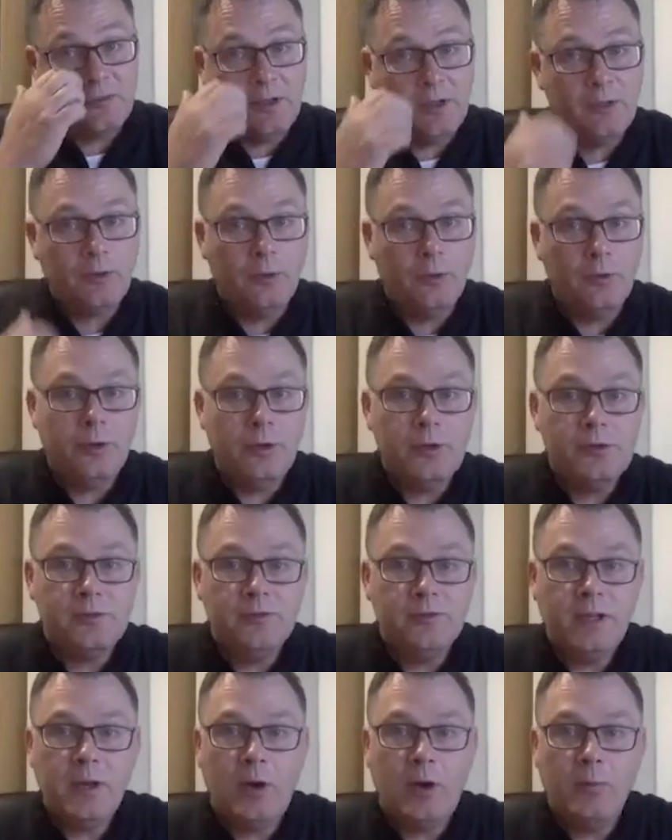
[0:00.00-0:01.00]
through the use of
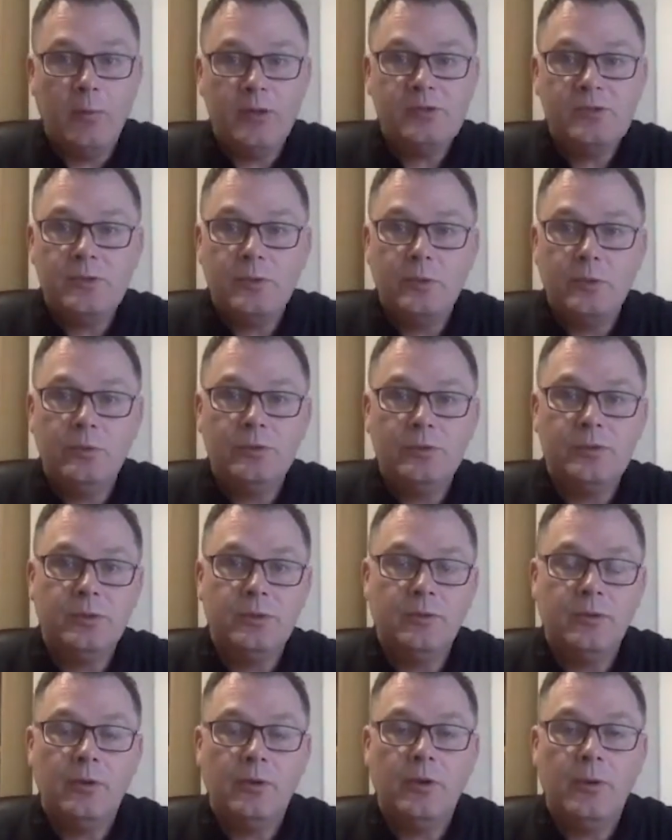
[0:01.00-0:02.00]
e-commerce tools
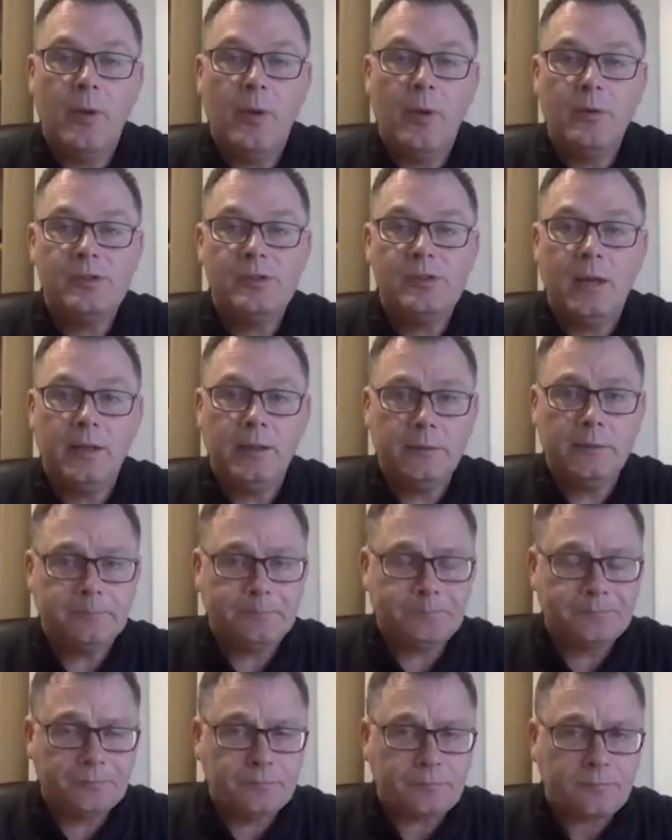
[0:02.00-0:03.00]
and remote selling.
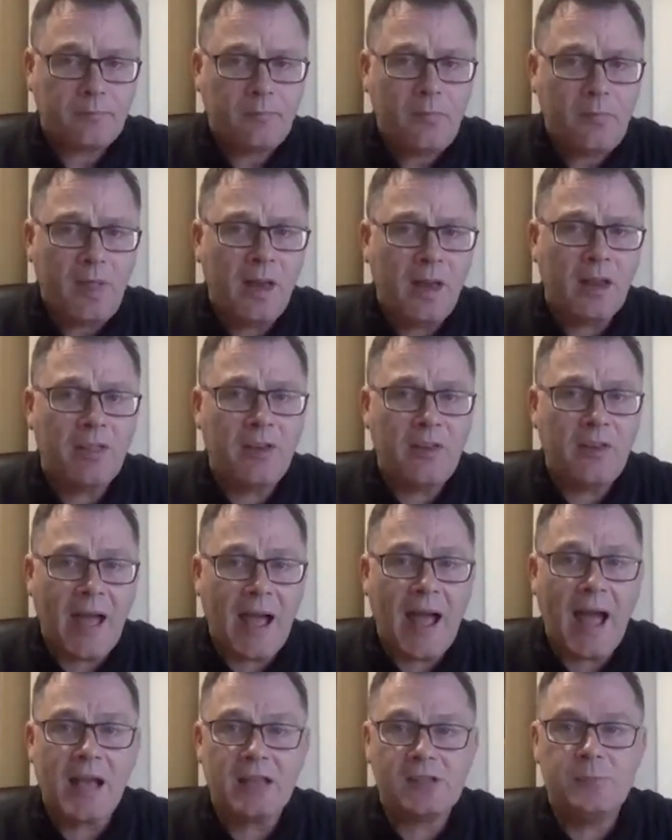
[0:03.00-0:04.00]
And I think that
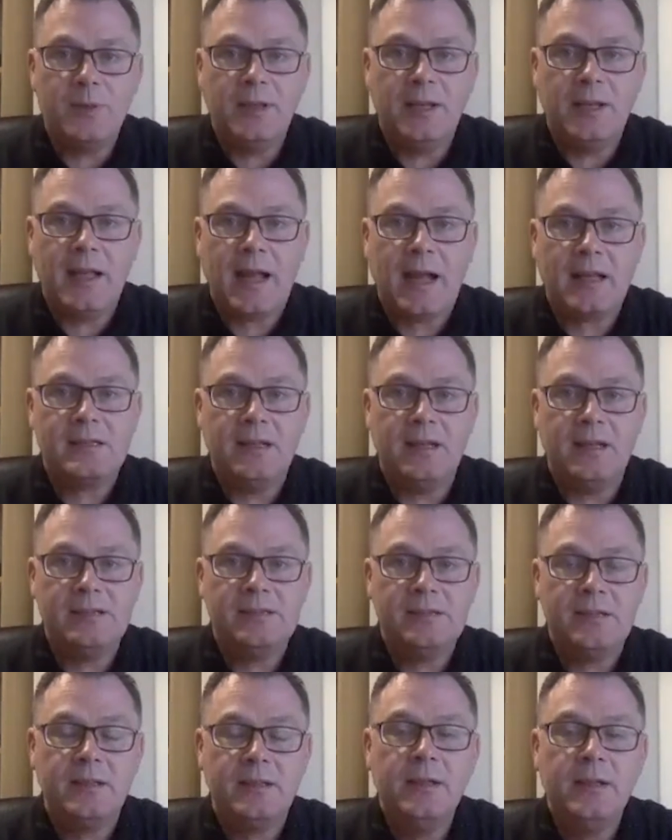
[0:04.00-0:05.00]
has been the
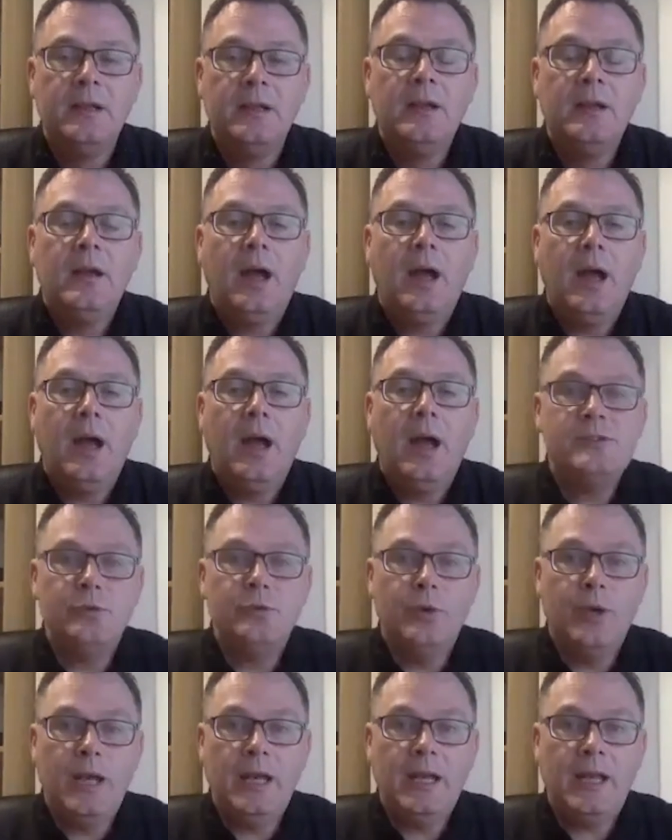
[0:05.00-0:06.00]
catalyst to
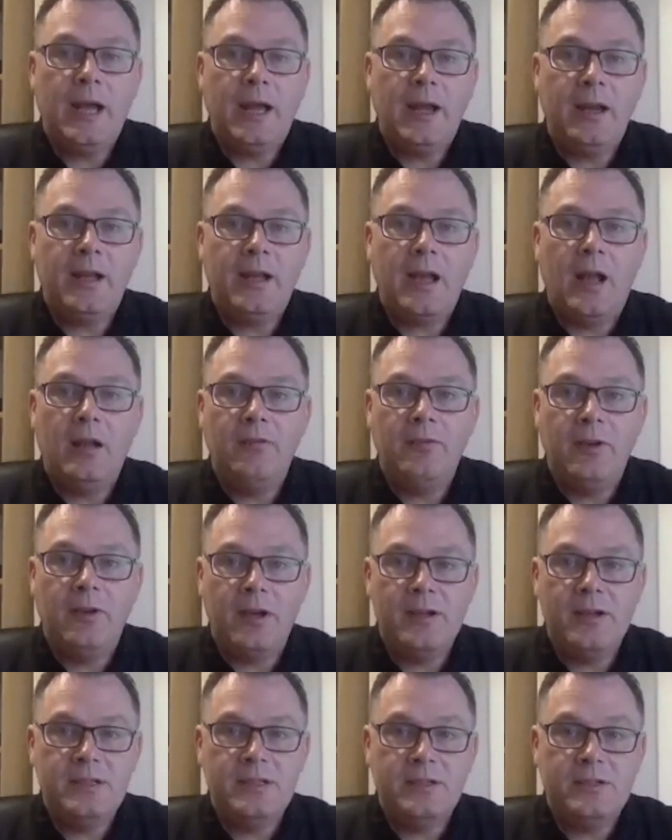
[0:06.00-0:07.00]
really kind of
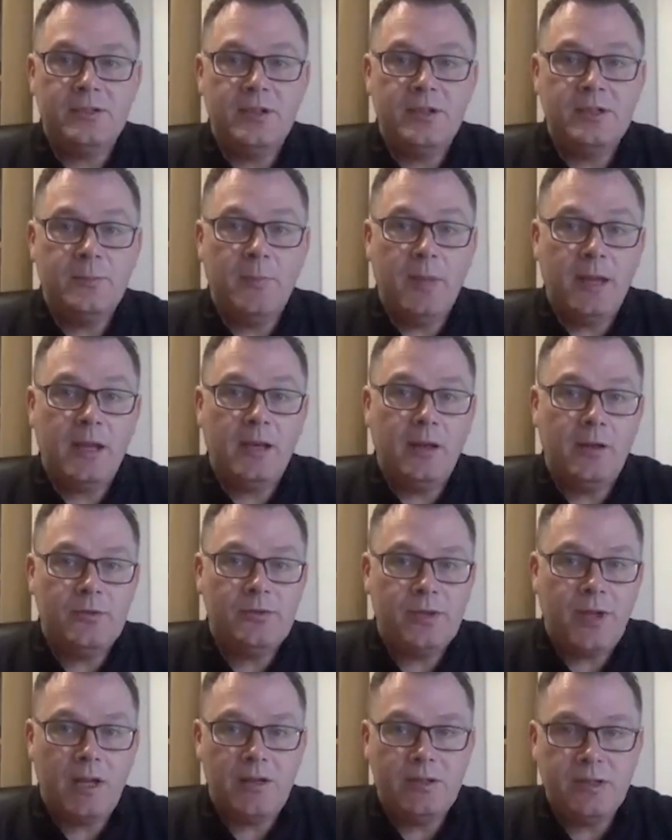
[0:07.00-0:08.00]
galvanise the industry into making those
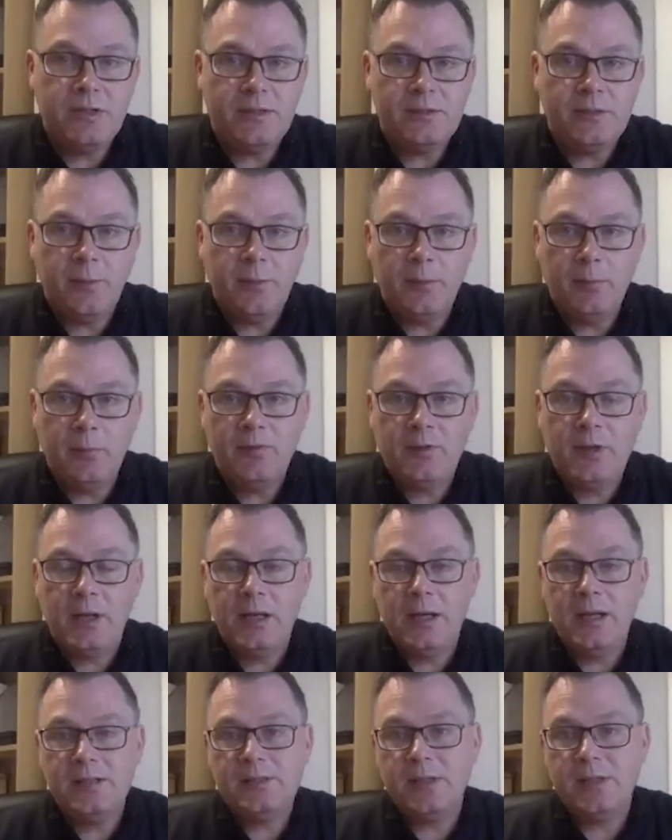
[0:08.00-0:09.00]
changes. I mean, we've
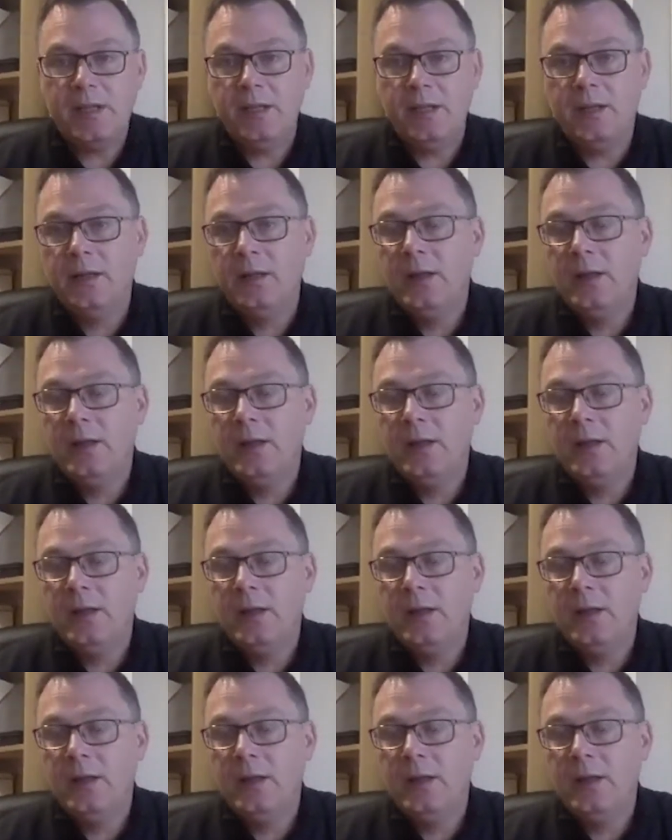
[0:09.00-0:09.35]
clearly seen